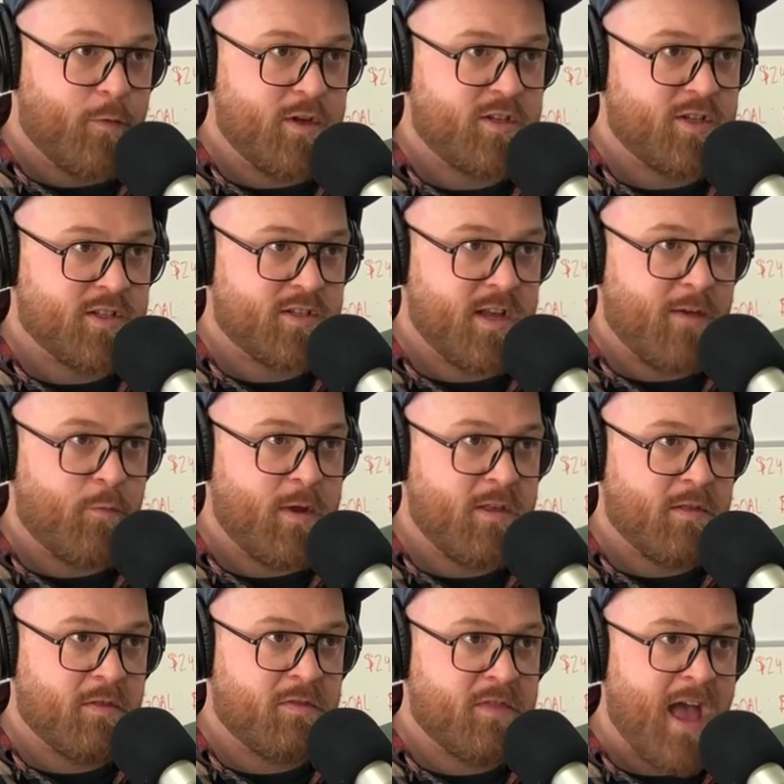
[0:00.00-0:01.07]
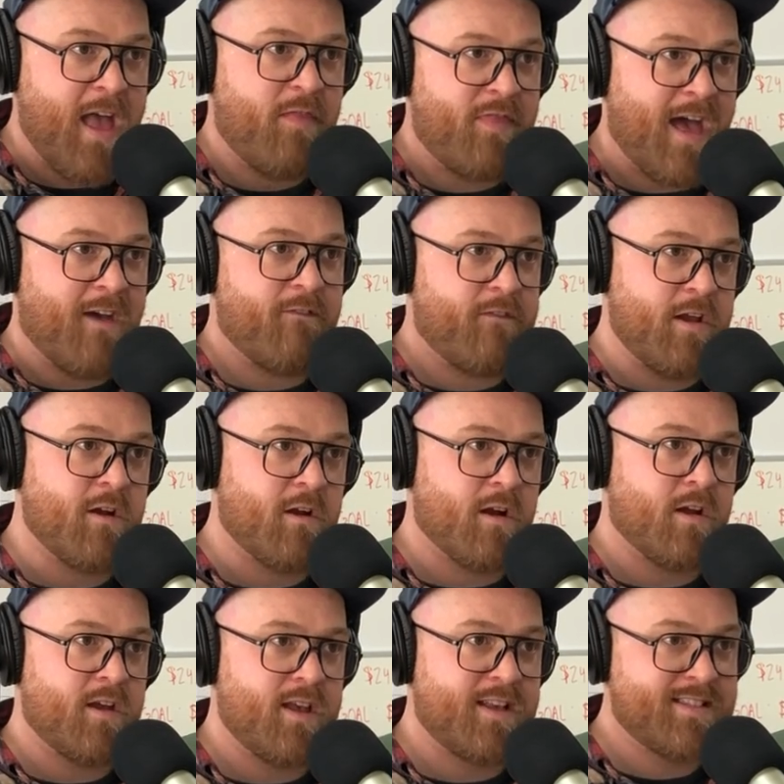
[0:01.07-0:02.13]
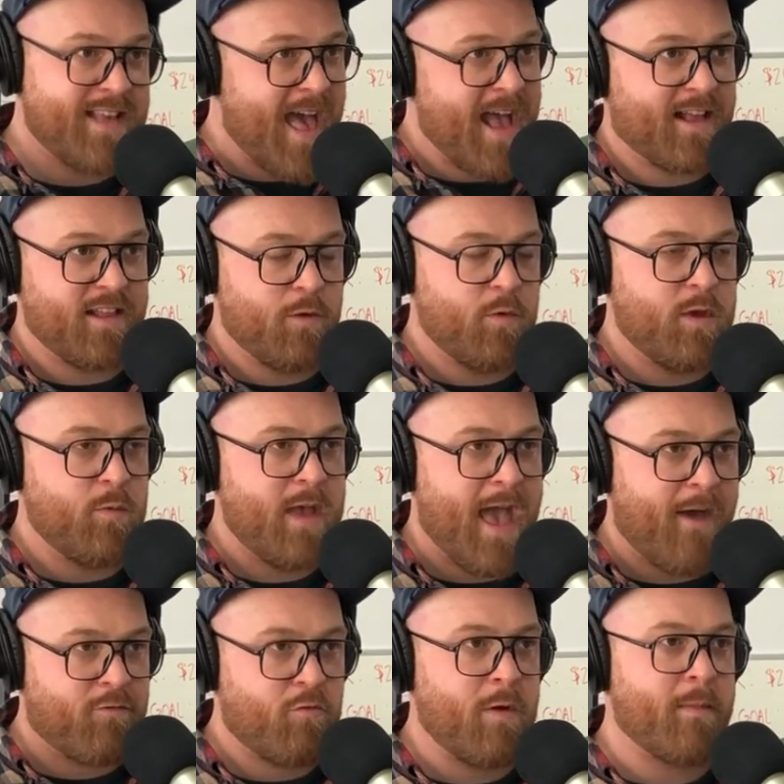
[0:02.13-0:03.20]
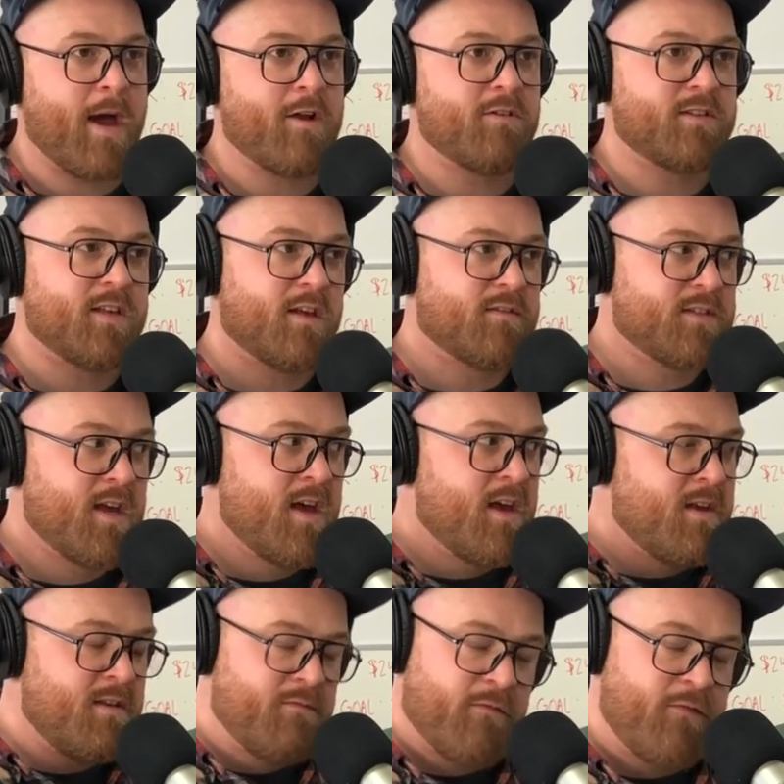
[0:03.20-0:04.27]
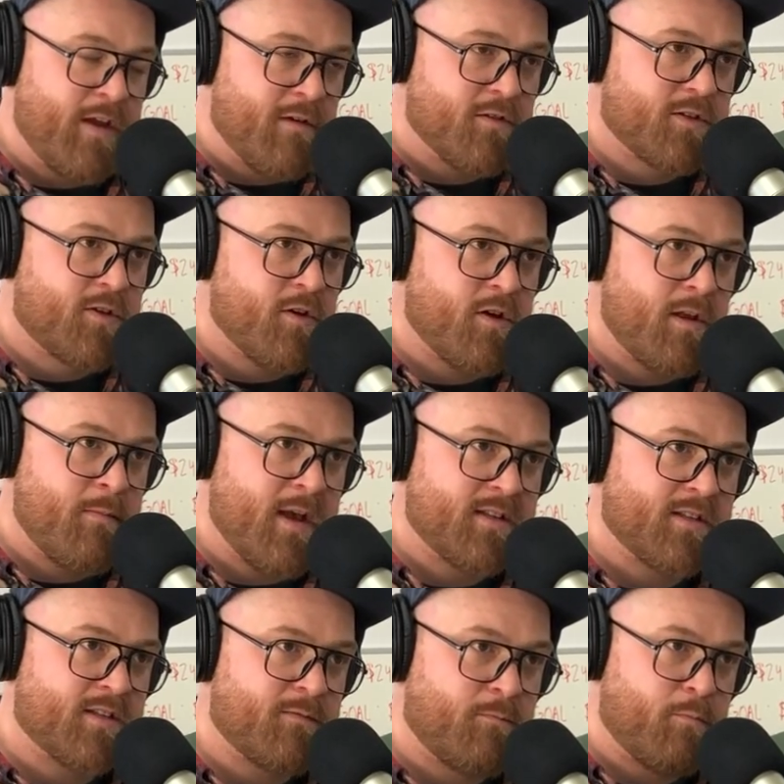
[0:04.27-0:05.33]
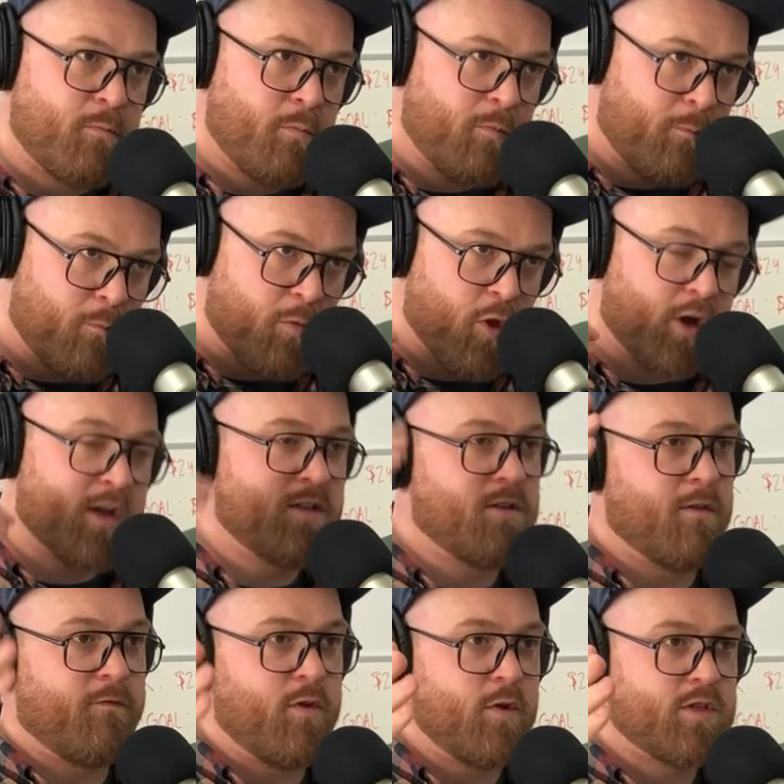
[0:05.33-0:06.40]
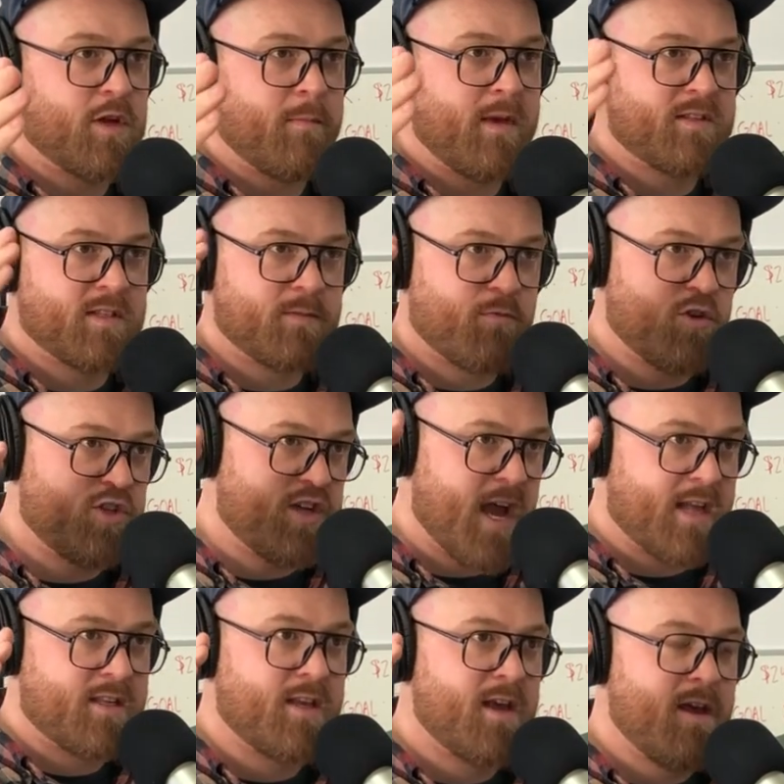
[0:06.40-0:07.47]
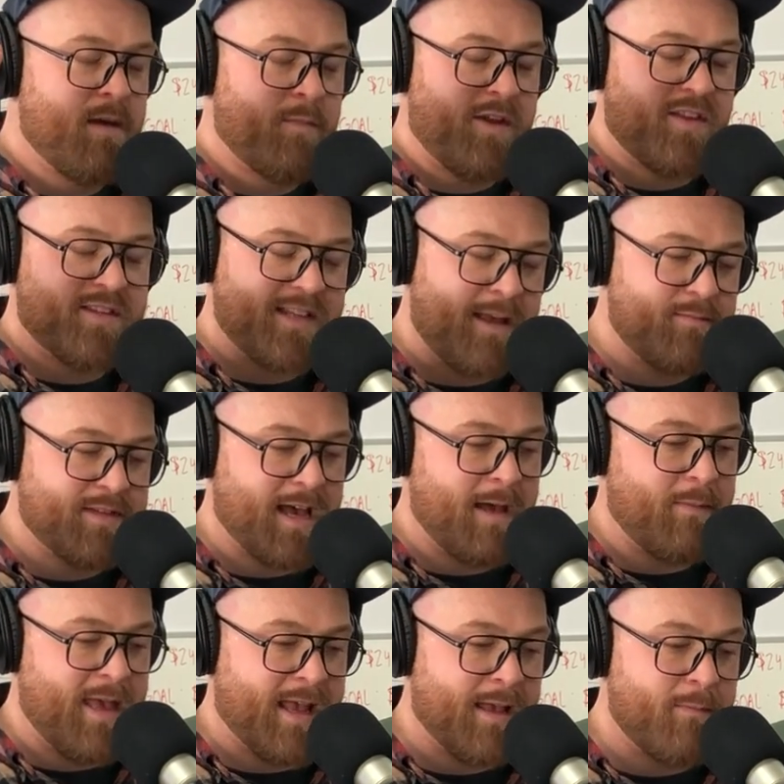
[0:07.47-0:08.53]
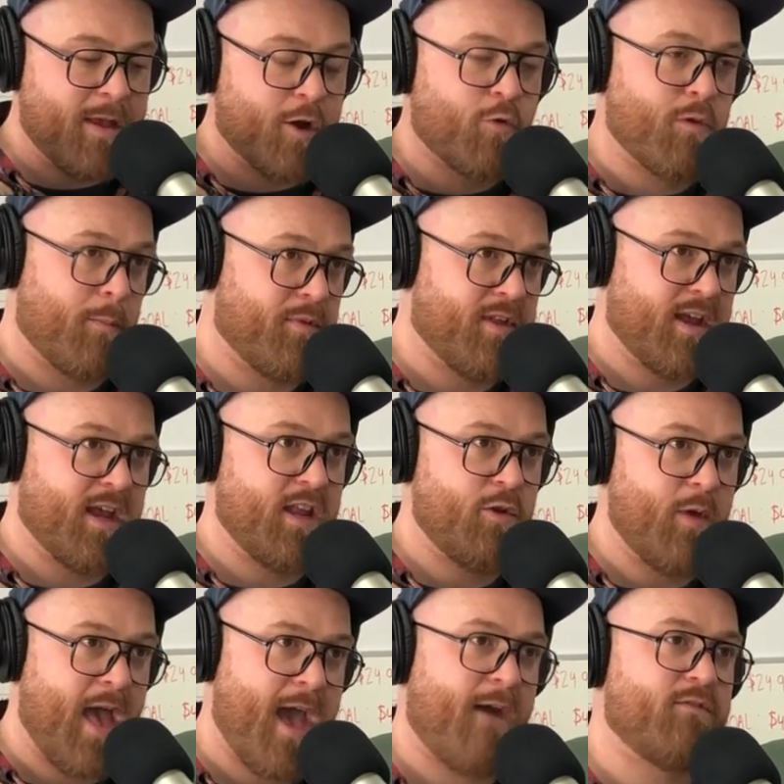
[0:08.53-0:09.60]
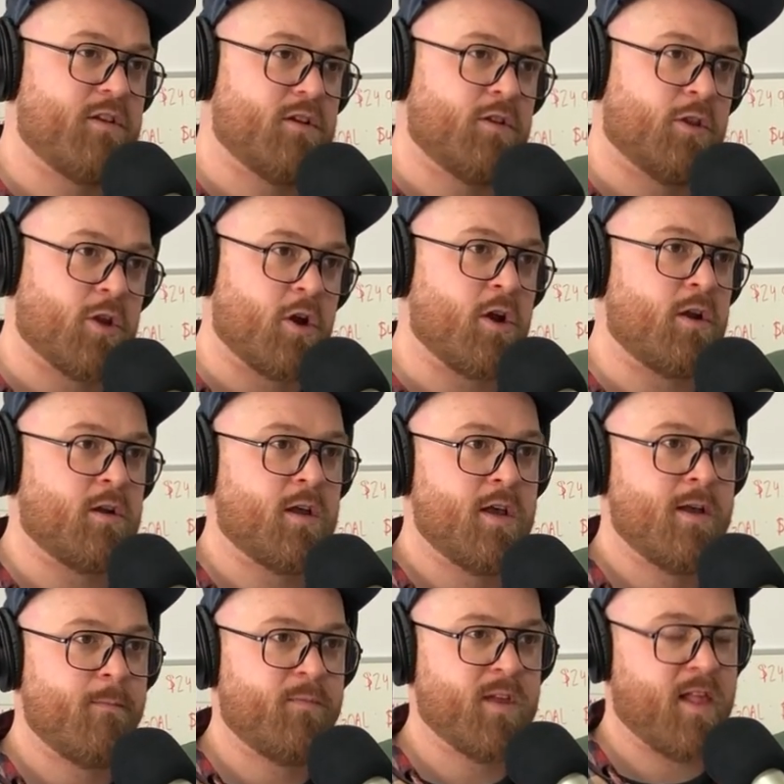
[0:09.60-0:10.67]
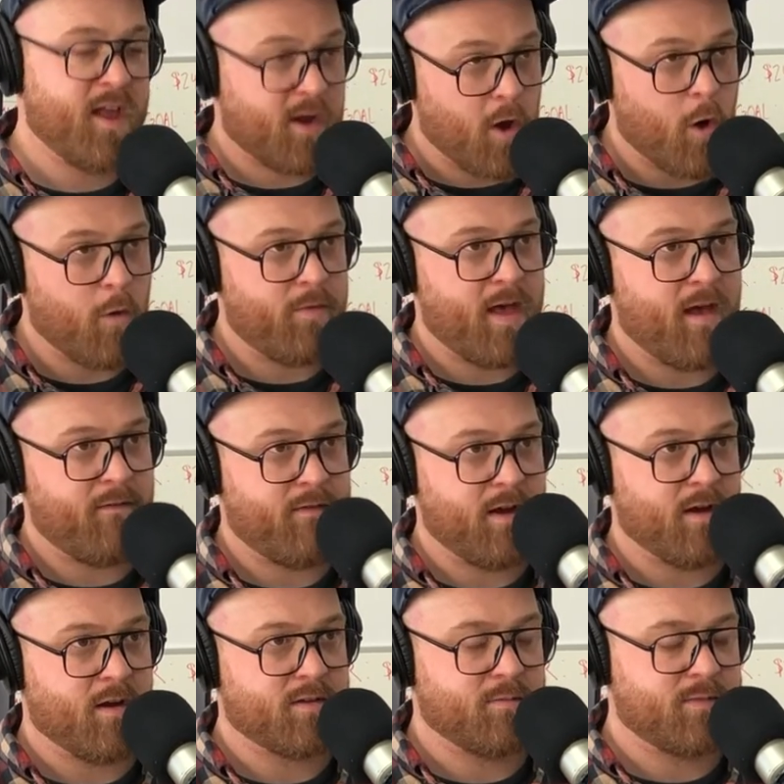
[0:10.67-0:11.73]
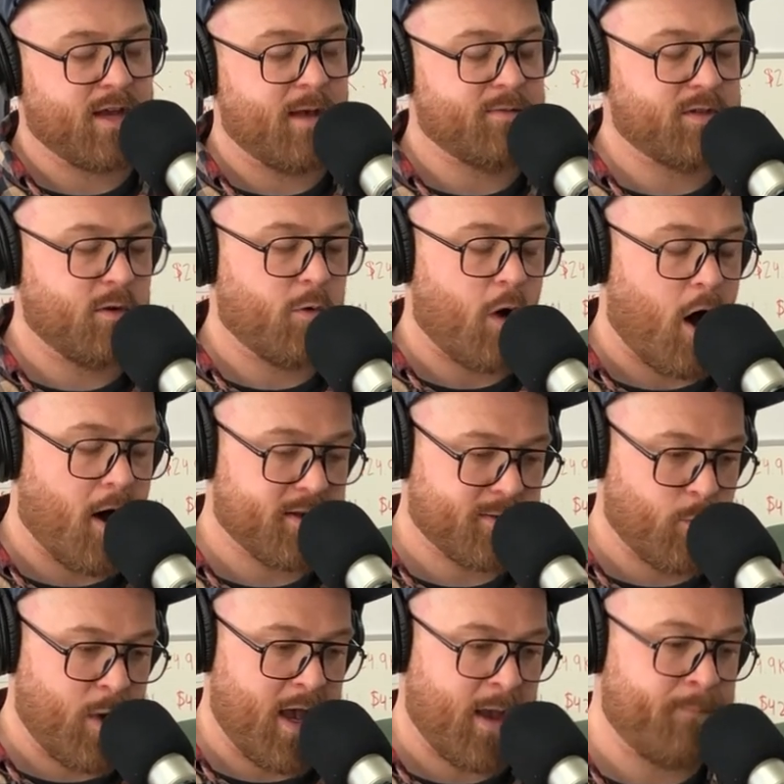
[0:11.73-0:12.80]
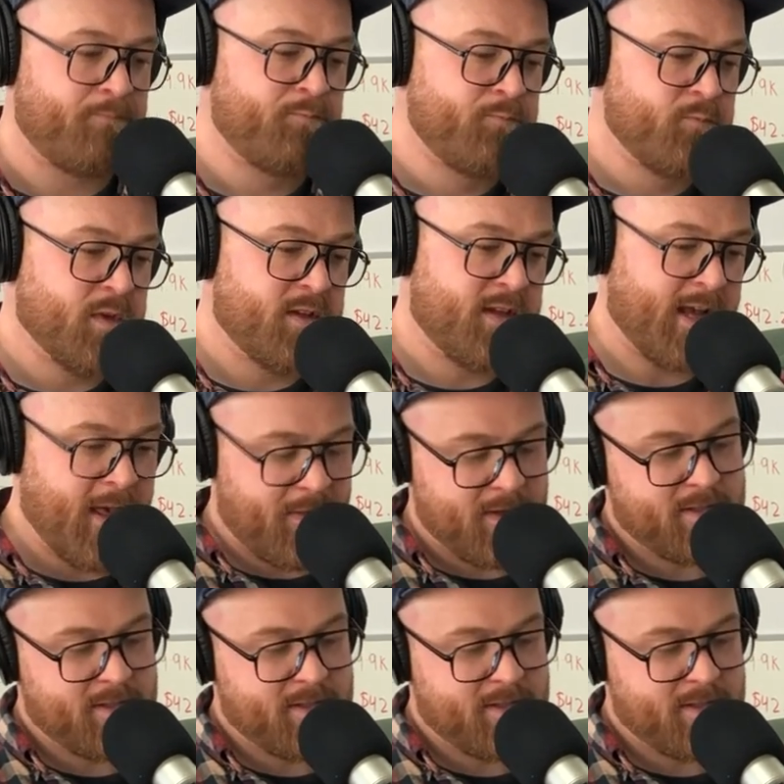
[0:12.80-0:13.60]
right. just if we let that succumb fear, to it. Exactly. Yeah. We we have to remind ourselves yeah. fear is good. It makes us look into the future. It makes us project. But at the same time, it can be crippling, and you have to learn to let go of that fear right. sometimes. So awesome way right. to get this